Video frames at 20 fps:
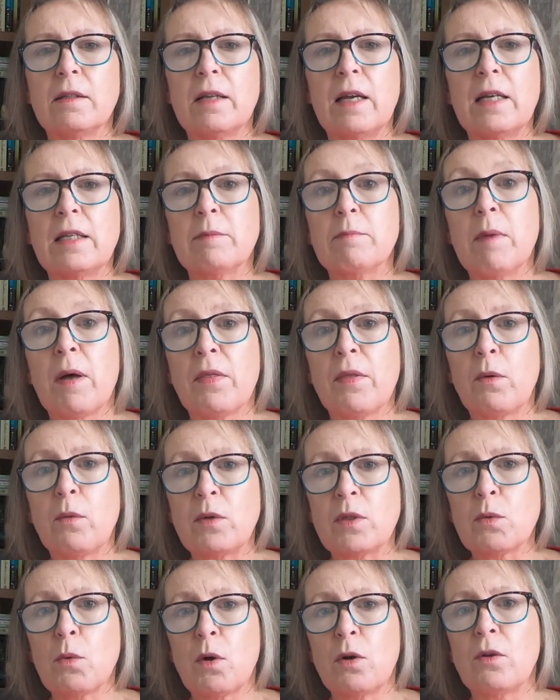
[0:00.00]
his mother
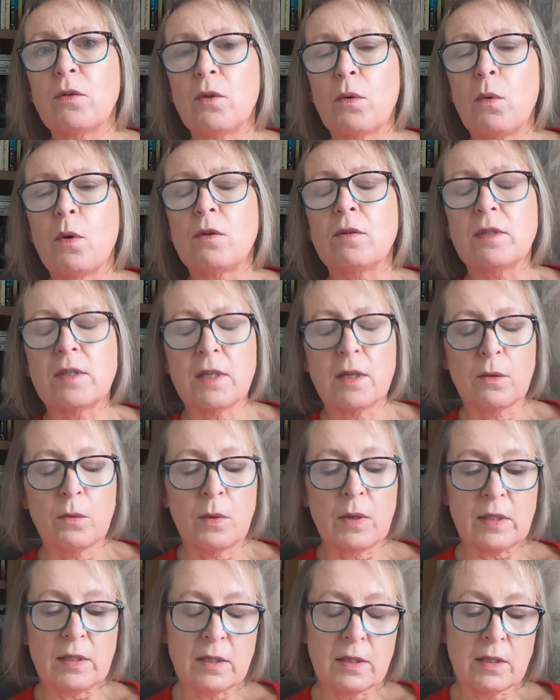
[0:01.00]
was one of the ones that
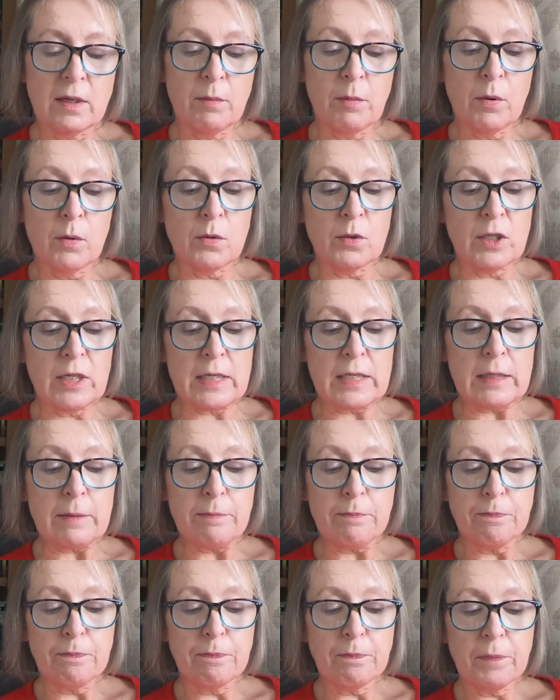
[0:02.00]
was deported.
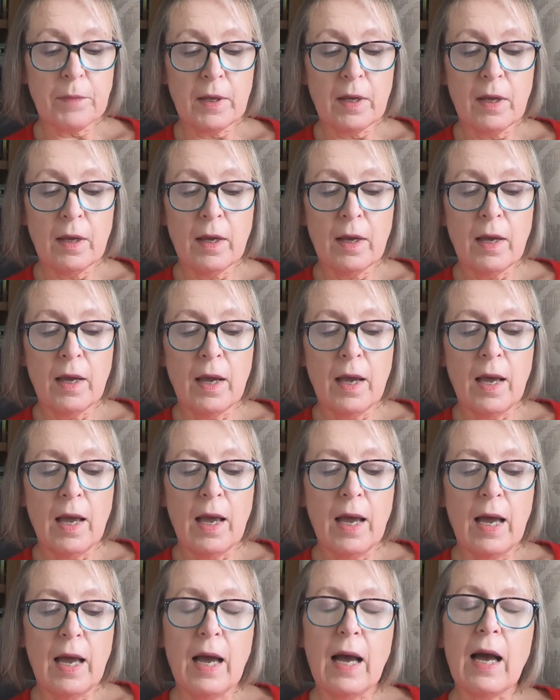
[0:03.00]

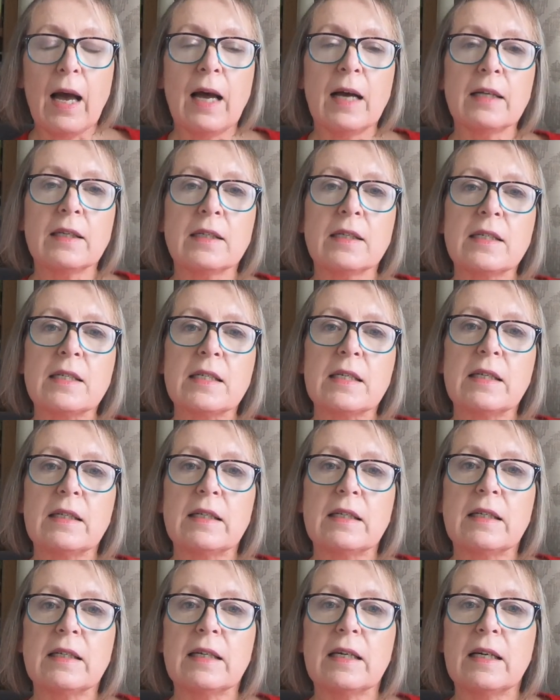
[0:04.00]
And
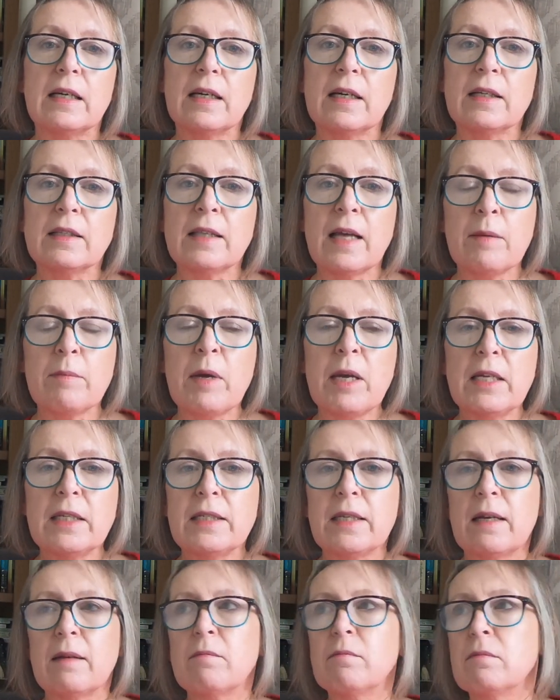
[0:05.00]
they
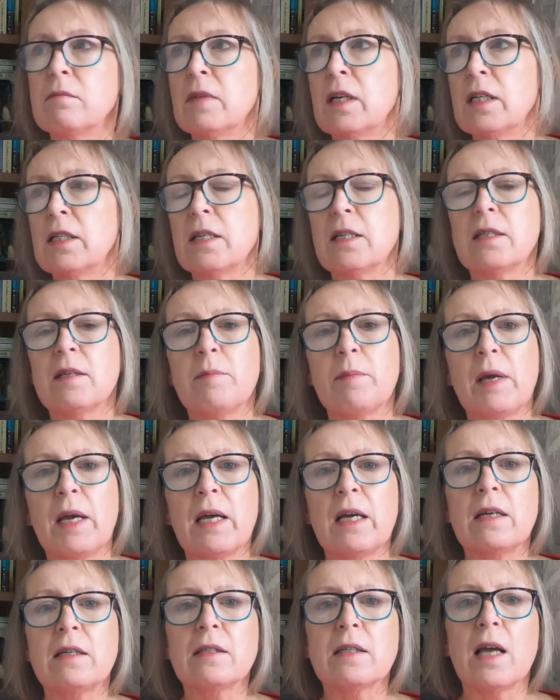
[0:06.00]
meet him, he
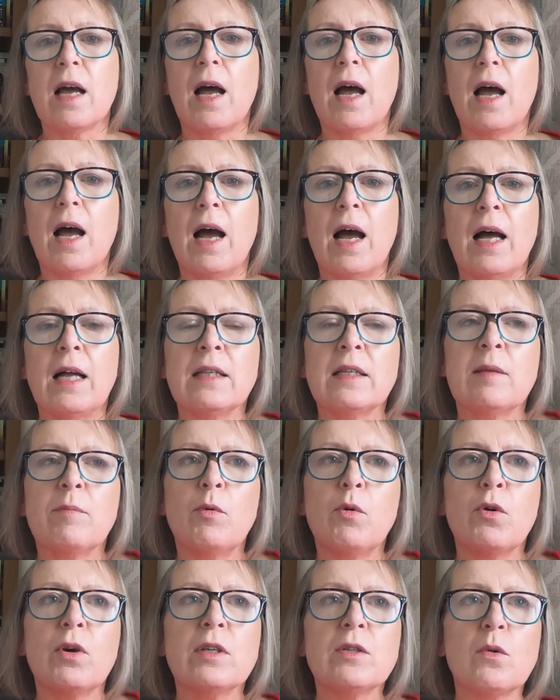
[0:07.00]
disappears, and the
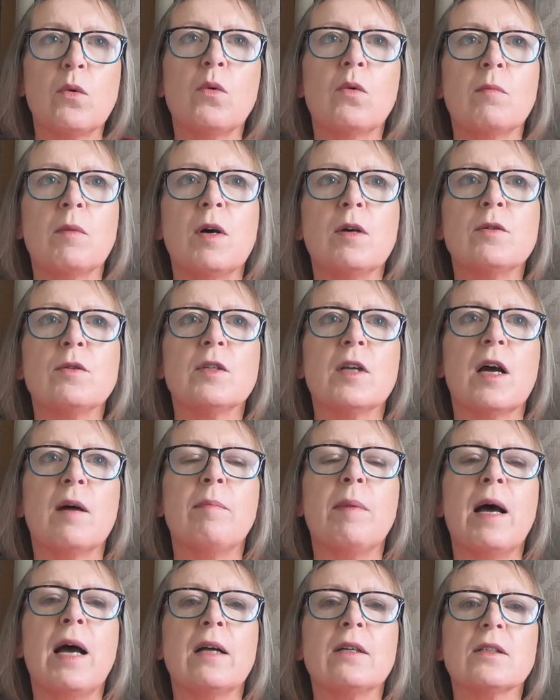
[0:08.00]
book is almost
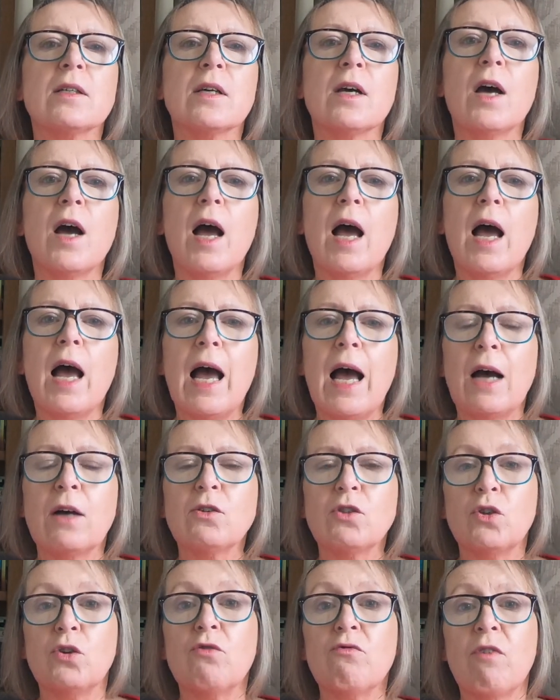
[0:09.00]
about how
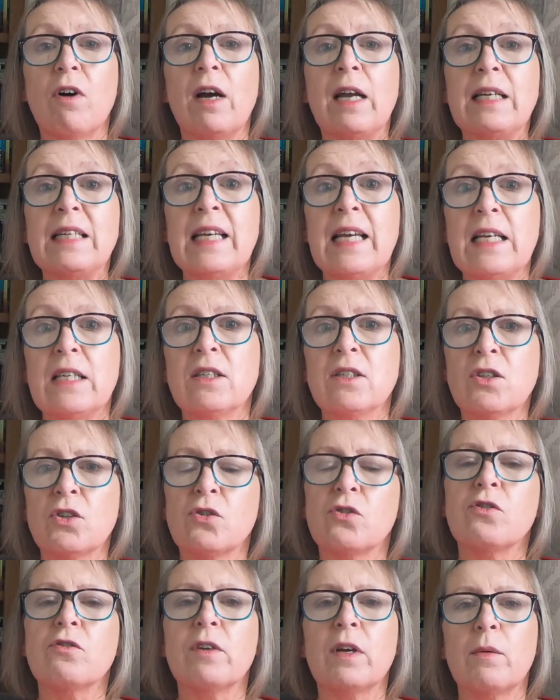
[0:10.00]
do you write his
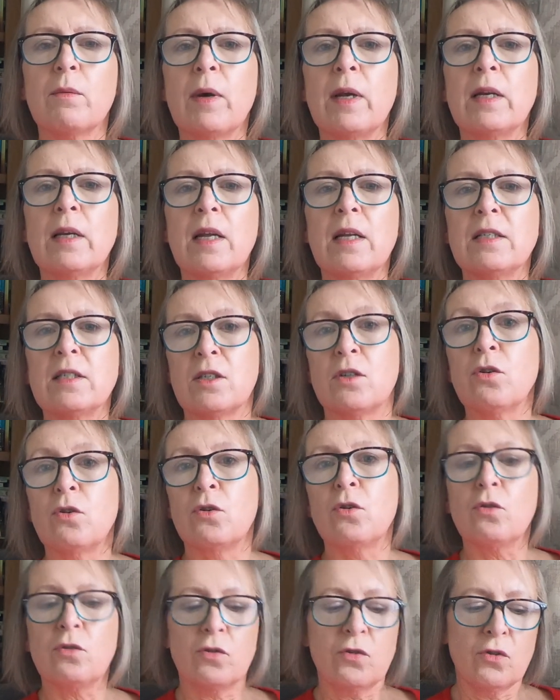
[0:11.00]
story when it's not
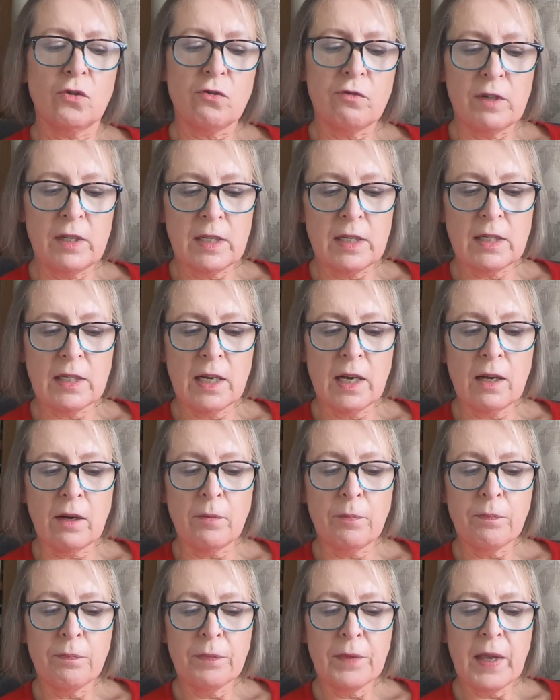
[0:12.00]
your story to
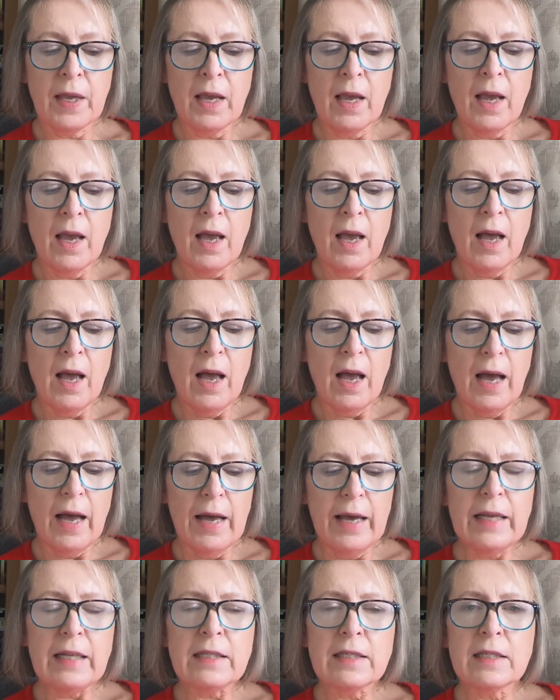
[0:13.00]
tell.
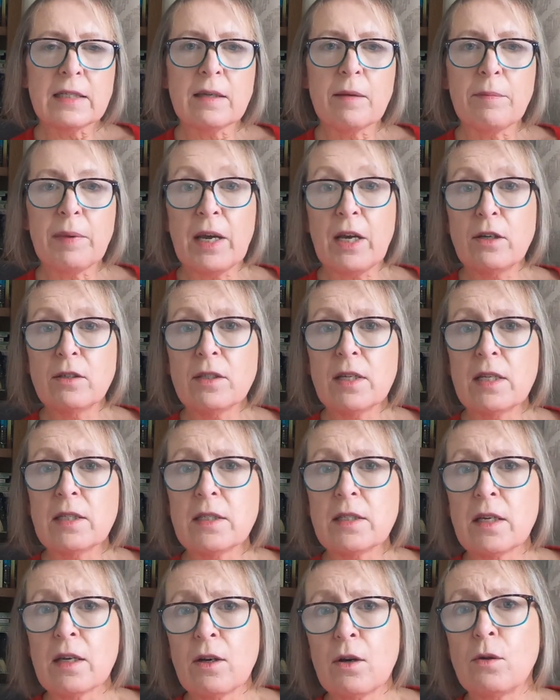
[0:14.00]
It's because
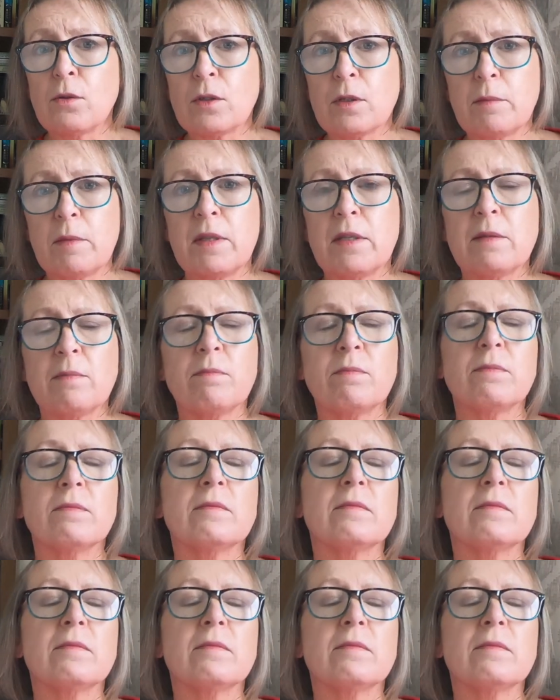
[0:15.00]
it's a Goldsmiths